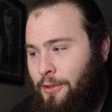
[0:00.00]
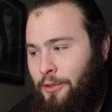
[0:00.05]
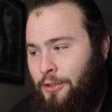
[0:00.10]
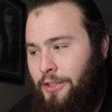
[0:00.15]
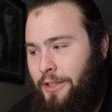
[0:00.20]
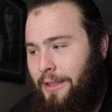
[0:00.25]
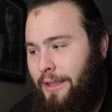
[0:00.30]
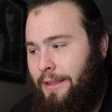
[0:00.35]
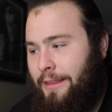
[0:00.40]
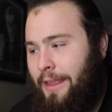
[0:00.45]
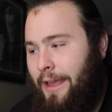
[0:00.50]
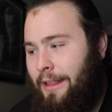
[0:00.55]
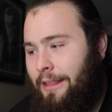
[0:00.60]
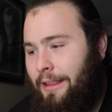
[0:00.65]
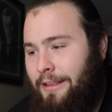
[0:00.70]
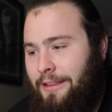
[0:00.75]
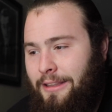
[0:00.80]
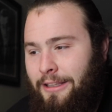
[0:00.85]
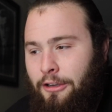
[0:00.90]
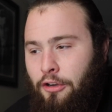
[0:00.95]
little shit like that.
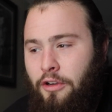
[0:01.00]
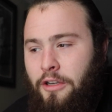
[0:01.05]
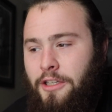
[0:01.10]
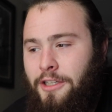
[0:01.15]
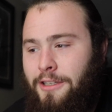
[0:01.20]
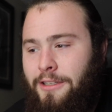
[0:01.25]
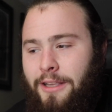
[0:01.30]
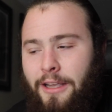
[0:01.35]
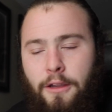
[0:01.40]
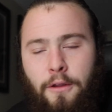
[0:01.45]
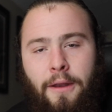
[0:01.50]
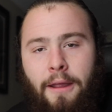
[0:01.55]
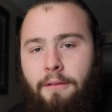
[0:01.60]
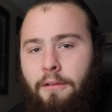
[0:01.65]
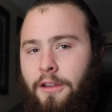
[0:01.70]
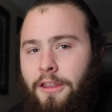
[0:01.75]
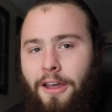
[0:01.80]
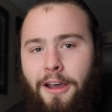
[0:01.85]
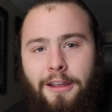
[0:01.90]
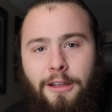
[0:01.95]
Like, creatures that you
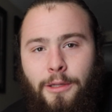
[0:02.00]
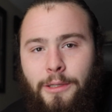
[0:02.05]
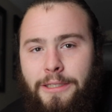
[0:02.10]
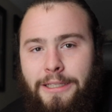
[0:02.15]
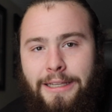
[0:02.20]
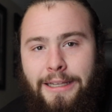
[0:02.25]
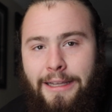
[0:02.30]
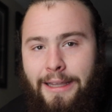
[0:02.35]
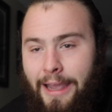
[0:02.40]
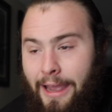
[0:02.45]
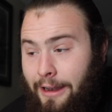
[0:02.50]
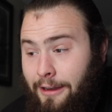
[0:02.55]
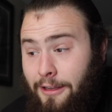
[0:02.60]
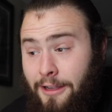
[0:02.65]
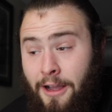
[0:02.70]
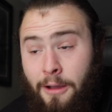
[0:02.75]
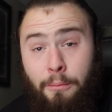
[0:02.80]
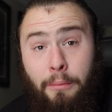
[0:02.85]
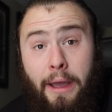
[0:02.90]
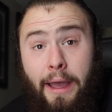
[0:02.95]
never thought you'd see again
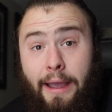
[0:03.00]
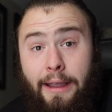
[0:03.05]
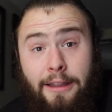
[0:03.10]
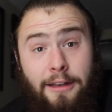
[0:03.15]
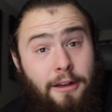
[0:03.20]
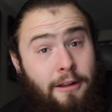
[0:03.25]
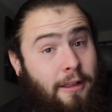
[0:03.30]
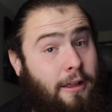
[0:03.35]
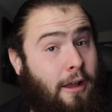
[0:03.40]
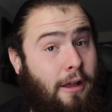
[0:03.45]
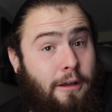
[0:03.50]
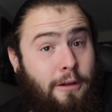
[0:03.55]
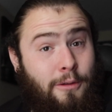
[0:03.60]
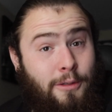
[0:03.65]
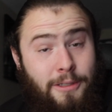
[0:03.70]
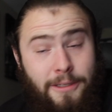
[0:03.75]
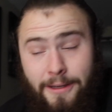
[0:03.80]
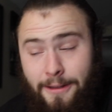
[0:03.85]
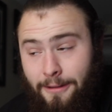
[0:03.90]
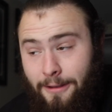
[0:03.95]
come back, and you're like, oh
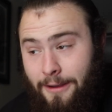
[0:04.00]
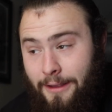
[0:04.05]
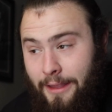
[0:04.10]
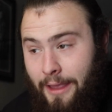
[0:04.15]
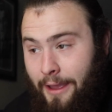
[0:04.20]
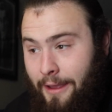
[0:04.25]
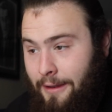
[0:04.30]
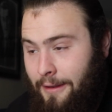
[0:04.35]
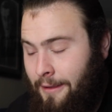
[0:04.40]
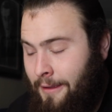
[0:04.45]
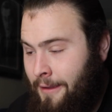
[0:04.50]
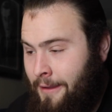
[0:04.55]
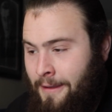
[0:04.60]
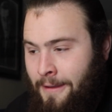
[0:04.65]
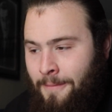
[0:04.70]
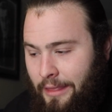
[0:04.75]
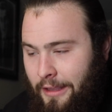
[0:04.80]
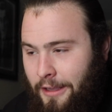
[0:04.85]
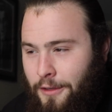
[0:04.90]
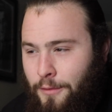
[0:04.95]
shit, look at that.
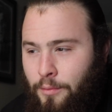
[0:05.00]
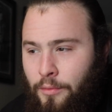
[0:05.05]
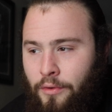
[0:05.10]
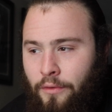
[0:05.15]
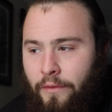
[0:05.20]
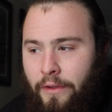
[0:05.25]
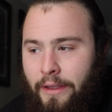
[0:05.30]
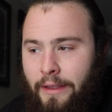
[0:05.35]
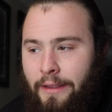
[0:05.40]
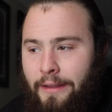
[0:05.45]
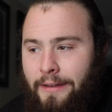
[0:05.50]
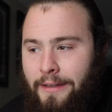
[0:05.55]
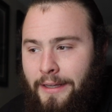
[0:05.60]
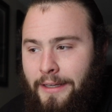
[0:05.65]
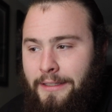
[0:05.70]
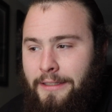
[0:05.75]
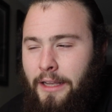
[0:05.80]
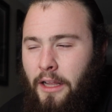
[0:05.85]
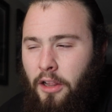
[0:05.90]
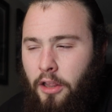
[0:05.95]
This movie
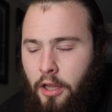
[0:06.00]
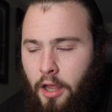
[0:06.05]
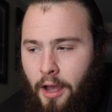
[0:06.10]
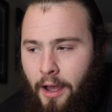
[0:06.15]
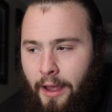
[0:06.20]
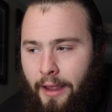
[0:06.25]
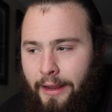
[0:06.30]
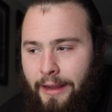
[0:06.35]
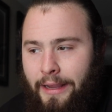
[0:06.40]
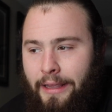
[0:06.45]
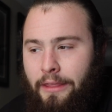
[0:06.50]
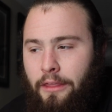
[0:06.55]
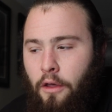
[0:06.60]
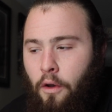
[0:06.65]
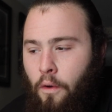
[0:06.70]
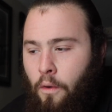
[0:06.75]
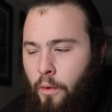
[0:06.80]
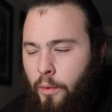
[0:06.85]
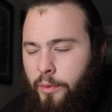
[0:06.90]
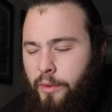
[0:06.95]
does a lot, and the
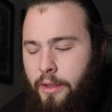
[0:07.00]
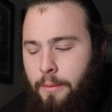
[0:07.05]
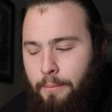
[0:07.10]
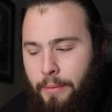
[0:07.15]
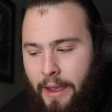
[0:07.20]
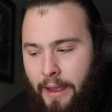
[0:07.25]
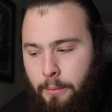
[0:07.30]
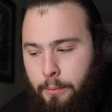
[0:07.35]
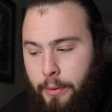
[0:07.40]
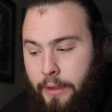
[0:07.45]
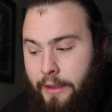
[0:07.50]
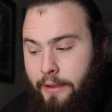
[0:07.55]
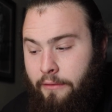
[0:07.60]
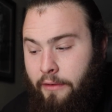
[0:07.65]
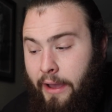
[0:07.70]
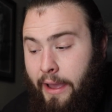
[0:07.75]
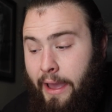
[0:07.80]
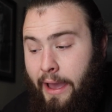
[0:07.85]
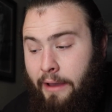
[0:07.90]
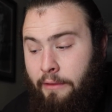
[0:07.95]
only pet peeve
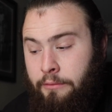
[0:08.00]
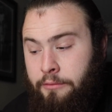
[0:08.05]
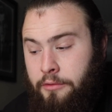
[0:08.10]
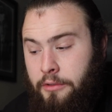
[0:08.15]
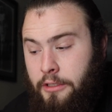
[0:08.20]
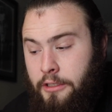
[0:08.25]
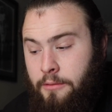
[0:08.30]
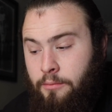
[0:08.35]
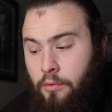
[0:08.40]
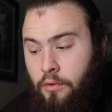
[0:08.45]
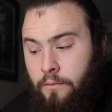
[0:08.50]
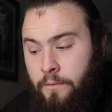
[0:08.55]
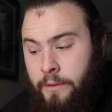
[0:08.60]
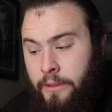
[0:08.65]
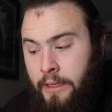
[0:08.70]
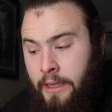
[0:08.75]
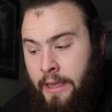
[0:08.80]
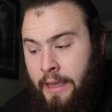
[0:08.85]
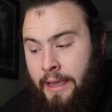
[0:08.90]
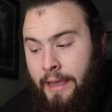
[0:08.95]
I have with this
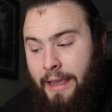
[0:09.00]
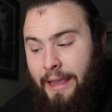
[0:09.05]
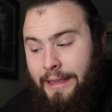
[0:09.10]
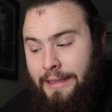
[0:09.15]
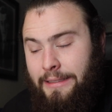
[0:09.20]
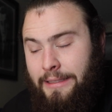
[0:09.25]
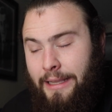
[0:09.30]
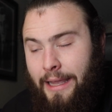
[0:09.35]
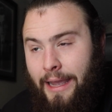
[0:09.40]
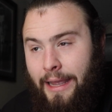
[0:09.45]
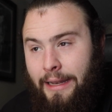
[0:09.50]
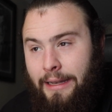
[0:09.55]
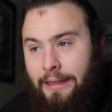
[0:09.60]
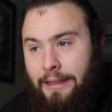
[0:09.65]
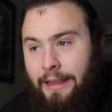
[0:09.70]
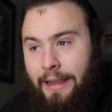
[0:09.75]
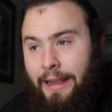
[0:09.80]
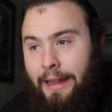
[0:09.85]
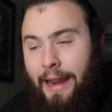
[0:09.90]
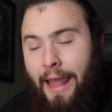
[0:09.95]
movie is that
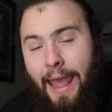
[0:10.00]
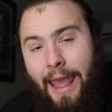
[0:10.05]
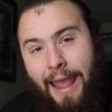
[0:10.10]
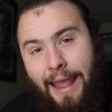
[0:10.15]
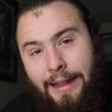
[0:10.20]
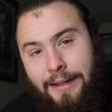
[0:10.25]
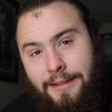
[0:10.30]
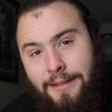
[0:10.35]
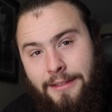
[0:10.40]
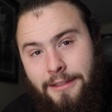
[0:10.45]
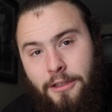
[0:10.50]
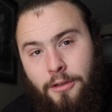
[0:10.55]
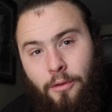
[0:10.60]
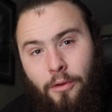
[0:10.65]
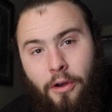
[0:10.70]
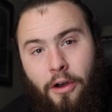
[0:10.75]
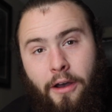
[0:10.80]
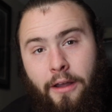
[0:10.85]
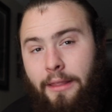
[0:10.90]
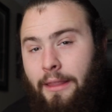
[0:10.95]
it ends
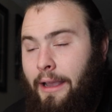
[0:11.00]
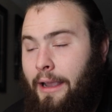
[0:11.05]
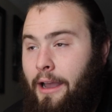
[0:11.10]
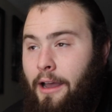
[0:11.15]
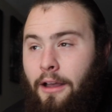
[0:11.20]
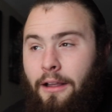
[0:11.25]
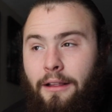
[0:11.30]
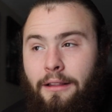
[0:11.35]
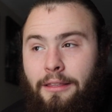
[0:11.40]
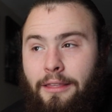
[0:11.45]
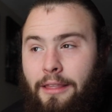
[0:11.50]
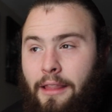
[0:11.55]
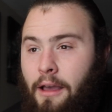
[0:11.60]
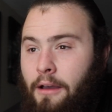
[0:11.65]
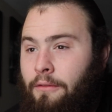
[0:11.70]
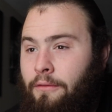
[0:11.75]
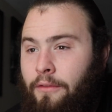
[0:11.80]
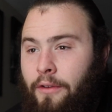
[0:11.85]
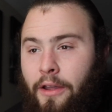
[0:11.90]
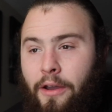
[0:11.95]
on like a
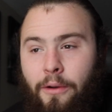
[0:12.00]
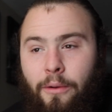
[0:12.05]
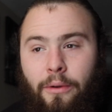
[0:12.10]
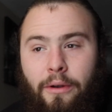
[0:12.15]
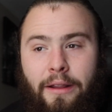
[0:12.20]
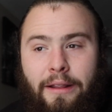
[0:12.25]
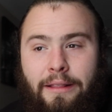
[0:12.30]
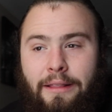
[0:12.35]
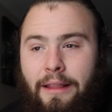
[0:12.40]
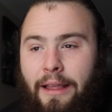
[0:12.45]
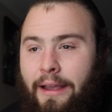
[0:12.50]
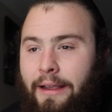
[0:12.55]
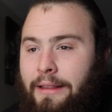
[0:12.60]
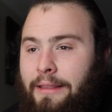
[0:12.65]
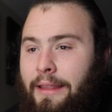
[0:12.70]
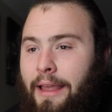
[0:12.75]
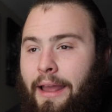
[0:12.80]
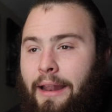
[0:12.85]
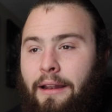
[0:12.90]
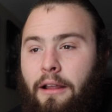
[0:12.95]
love note, and
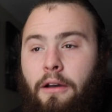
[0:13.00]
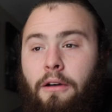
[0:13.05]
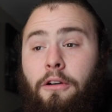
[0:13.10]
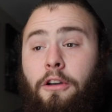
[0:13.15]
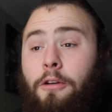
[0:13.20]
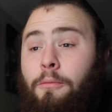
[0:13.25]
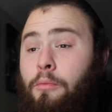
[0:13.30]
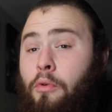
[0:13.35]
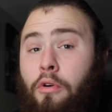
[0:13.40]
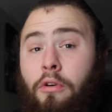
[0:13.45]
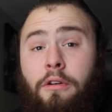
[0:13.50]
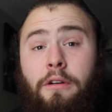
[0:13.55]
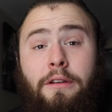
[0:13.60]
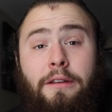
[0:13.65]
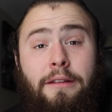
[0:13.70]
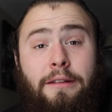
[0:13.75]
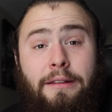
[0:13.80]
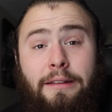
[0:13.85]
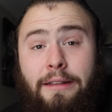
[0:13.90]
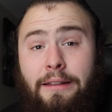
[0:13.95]
like that, oh,
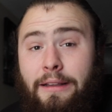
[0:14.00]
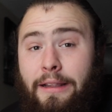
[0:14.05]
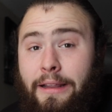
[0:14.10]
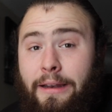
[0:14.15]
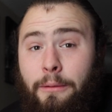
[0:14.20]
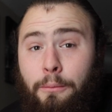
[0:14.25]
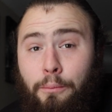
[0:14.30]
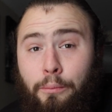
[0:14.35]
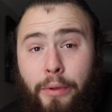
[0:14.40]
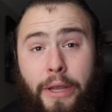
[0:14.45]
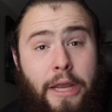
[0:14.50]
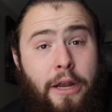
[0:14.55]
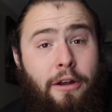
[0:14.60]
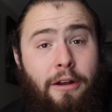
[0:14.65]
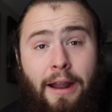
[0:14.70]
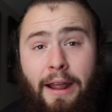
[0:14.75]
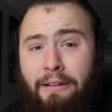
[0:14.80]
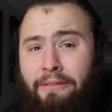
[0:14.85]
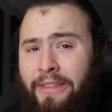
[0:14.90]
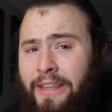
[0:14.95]
Gamora and, and
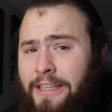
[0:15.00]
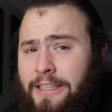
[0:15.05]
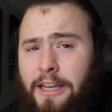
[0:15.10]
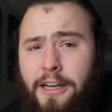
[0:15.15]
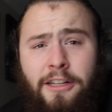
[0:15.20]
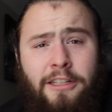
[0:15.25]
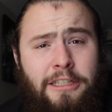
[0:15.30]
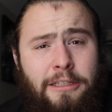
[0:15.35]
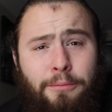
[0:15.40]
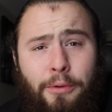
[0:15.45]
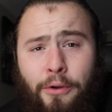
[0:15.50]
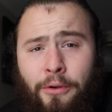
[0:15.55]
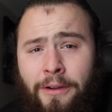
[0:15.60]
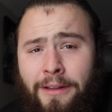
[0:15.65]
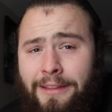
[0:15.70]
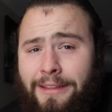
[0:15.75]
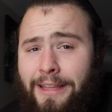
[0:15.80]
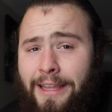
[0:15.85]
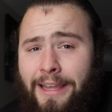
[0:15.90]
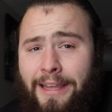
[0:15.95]
Peter have this
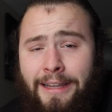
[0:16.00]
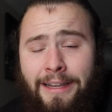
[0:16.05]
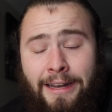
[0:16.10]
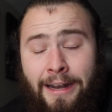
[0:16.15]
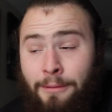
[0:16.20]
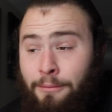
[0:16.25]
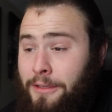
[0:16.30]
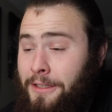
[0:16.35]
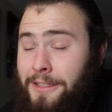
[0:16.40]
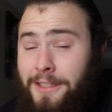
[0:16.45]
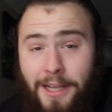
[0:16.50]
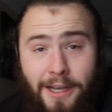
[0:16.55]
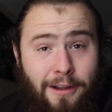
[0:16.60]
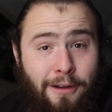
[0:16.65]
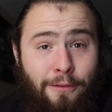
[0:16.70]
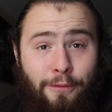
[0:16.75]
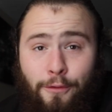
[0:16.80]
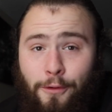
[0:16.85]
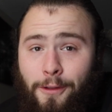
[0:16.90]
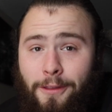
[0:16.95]
unspoken thing, and I'm a
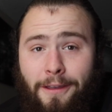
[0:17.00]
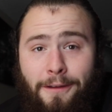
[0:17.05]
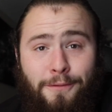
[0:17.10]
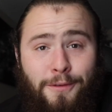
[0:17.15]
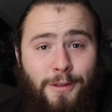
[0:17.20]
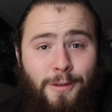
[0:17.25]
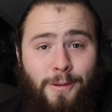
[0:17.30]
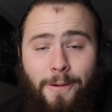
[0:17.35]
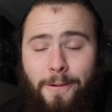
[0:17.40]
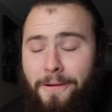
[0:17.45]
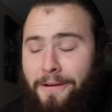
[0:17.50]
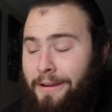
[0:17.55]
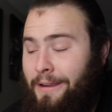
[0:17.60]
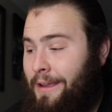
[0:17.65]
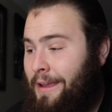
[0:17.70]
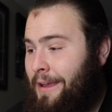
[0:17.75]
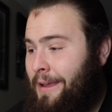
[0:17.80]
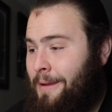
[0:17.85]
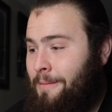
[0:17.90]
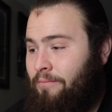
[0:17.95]
sucker for a love story,
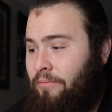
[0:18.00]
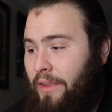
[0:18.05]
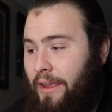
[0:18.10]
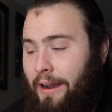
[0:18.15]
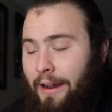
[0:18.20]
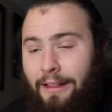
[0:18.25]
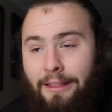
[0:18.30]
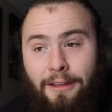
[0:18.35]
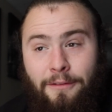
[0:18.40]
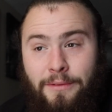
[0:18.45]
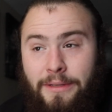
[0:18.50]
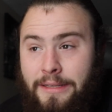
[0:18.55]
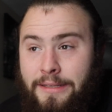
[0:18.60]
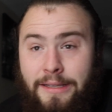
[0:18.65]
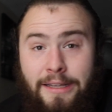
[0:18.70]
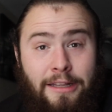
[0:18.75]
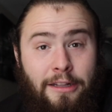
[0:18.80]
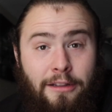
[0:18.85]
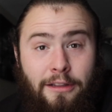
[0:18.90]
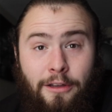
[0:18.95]
and I love to
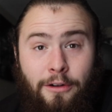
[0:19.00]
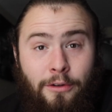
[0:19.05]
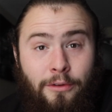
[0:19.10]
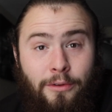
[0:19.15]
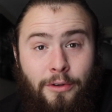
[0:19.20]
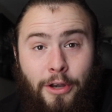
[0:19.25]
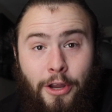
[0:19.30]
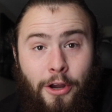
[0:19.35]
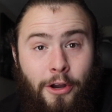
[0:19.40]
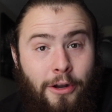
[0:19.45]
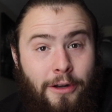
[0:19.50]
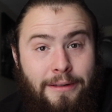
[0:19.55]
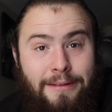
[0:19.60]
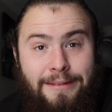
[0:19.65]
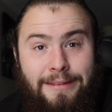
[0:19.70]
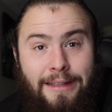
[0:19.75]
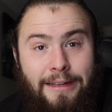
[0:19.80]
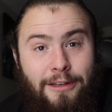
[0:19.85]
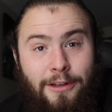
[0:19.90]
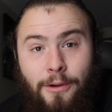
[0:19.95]
see little
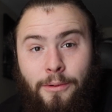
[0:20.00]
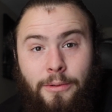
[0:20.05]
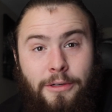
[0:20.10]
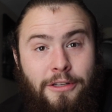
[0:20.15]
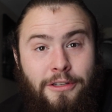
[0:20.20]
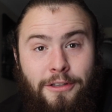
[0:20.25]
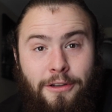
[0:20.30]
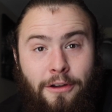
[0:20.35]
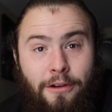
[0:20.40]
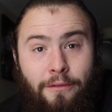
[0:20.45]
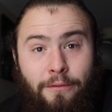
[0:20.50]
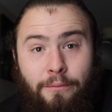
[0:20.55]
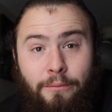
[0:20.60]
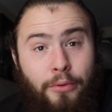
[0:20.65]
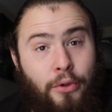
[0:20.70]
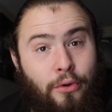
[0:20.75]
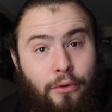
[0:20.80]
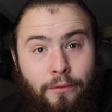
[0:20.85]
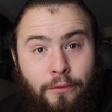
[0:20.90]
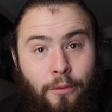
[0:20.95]
nerds that don't deserve
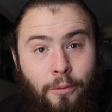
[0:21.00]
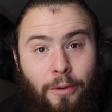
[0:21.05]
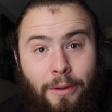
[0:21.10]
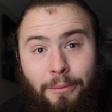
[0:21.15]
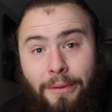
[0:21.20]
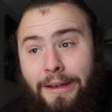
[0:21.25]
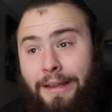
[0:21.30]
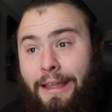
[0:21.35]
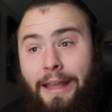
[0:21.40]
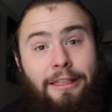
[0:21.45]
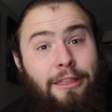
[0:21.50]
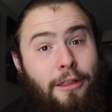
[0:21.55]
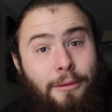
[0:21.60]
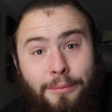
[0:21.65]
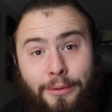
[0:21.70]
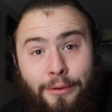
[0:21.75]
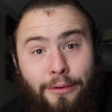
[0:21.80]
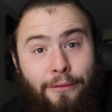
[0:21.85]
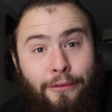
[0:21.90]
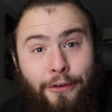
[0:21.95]
beautiful women get the
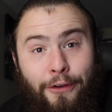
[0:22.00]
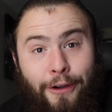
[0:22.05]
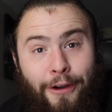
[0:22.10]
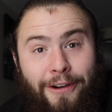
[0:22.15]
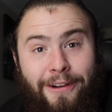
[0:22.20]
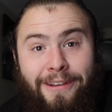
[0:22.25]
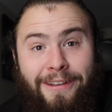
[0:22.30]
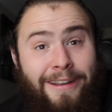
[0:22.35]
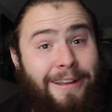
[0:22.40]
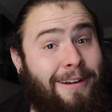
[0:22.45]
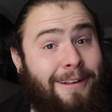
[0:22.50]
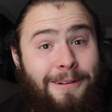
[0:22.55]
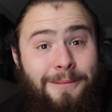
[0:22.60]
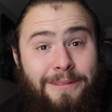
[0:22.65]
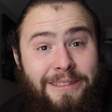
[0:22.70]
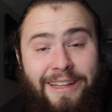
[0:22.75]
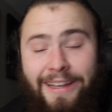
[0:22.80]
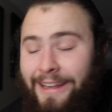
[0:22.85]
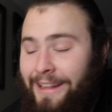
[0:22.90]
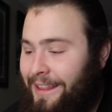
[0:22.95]
beautiful girl. You know what I'm
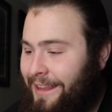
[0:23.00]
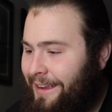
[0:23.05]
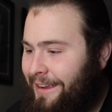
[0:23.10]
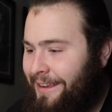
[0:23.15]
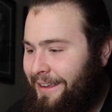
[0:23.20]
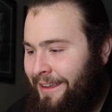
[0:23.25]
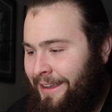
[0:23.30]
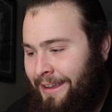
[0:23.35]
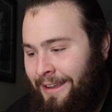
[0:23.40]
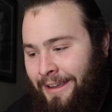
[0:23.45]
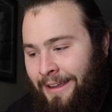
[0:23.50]
saying? Like,